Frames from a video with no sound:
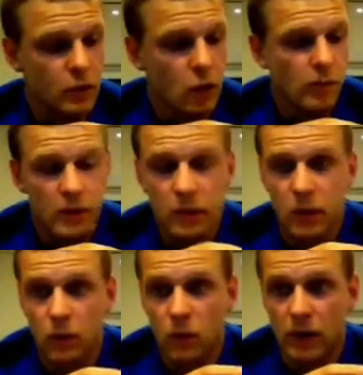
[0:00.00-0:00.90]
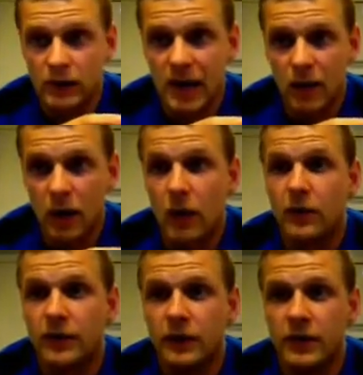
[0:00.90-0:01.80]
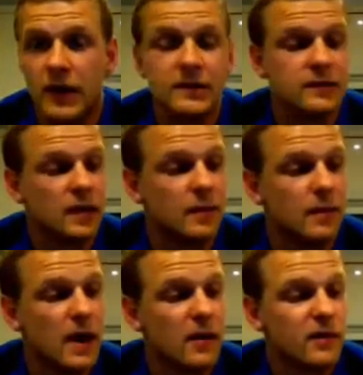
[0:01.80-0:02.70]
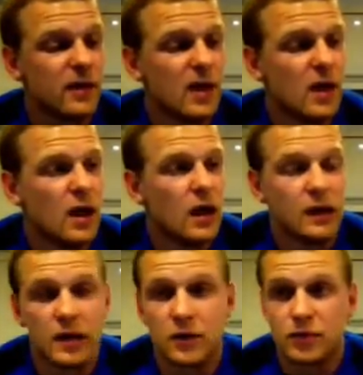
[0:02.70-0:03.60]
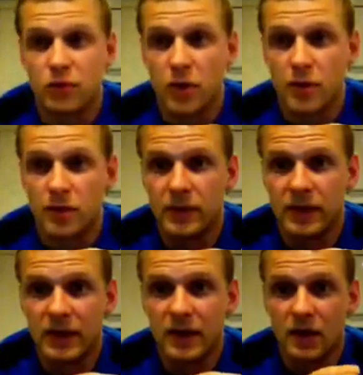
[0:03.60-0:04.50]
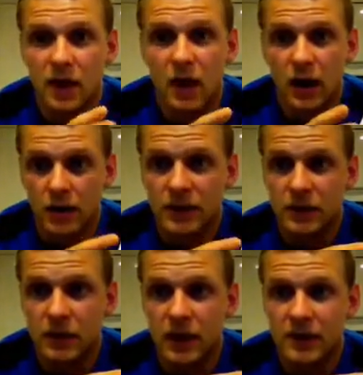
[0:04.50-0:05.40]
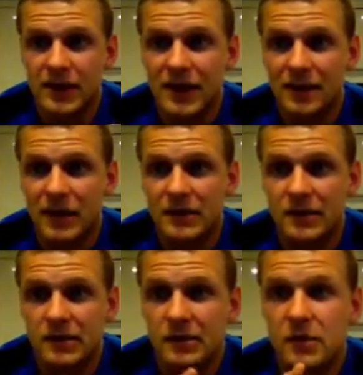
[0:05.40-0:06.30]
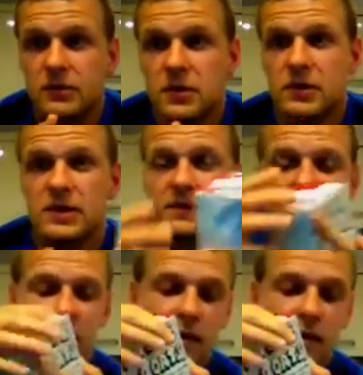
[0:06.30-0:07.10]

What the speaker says: Oat milk went down well, felt nice inside my mouth, and I could probably deal with that on a daily basis as an alternative